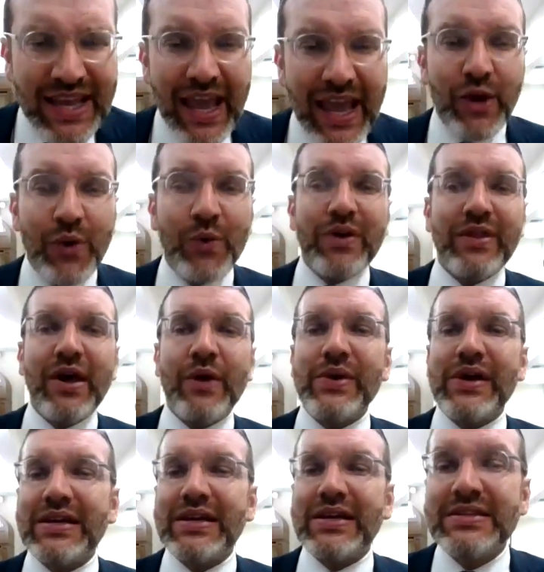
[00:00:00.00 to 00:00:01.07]
In order that we
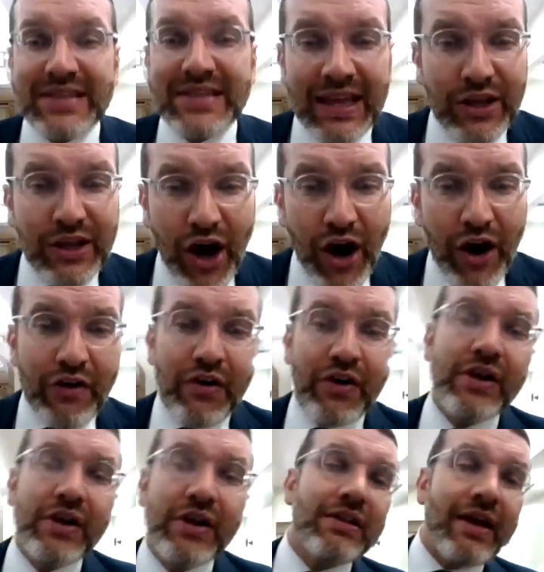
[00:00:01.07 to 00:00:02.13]
can send Ar
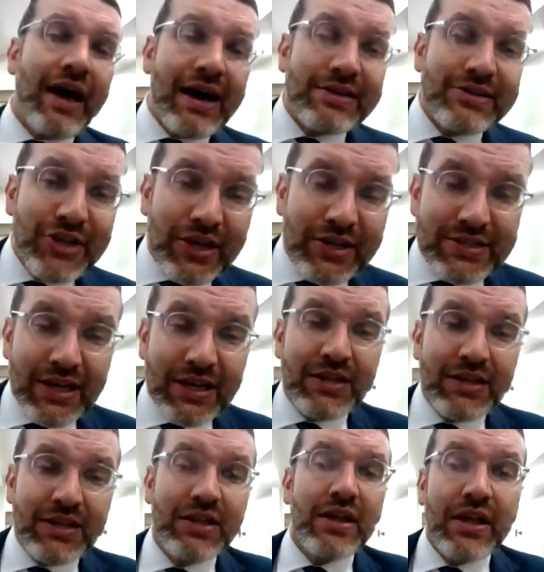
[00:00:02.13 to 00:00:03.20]
to Azazel
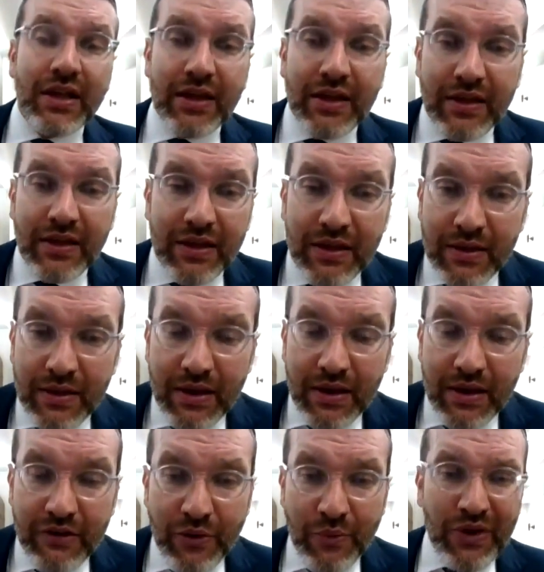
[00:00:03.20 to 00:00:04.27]

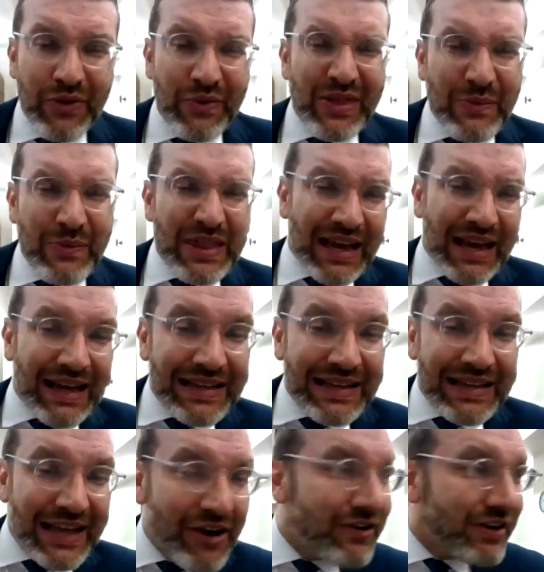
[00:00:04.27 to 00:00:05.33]
with a
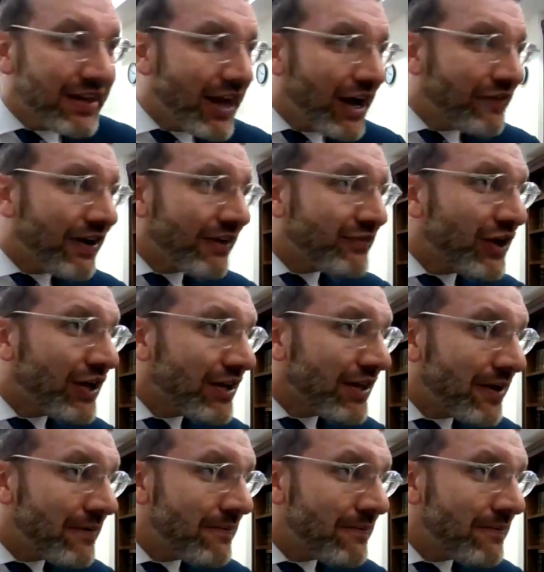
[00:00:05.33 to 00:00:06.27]
clarity of Havdalah.